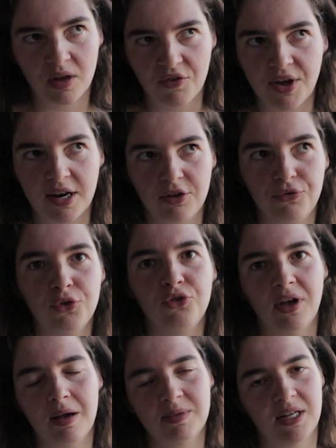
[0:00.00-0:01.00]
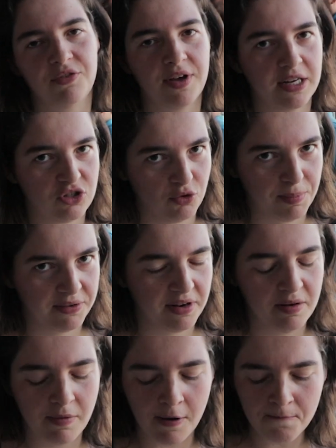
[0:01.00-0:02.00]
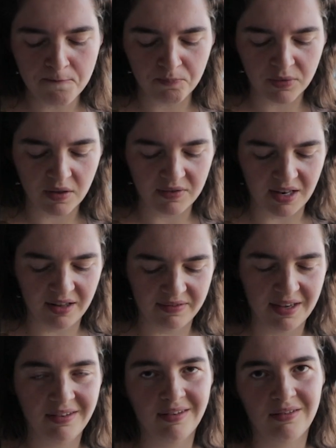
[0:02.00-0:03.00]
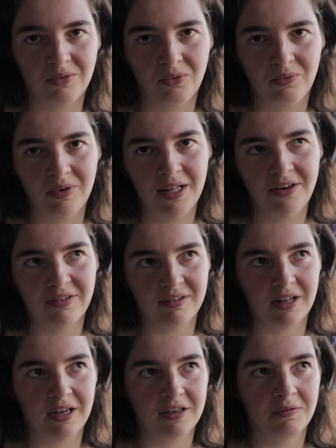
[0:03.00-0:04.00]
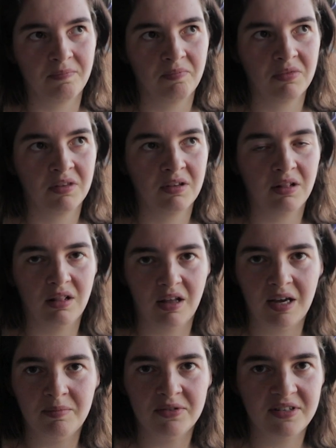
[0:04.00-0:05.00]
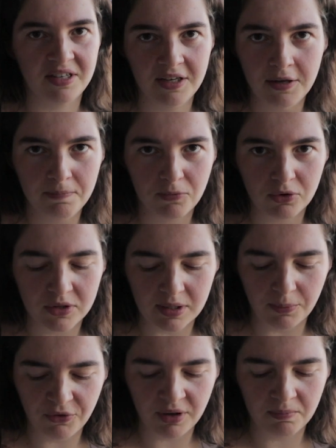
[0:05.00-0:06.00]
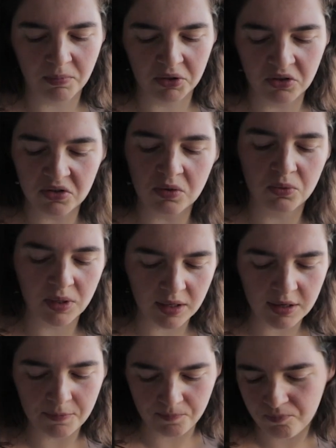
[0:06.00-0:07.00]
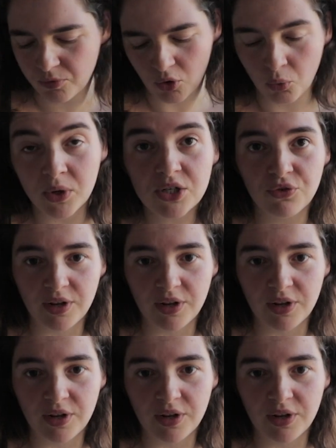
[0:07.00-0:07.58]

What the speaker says: I've had it a few times and I've had sopa de lima that it tasted really just like lime tea or something, but this is a really rich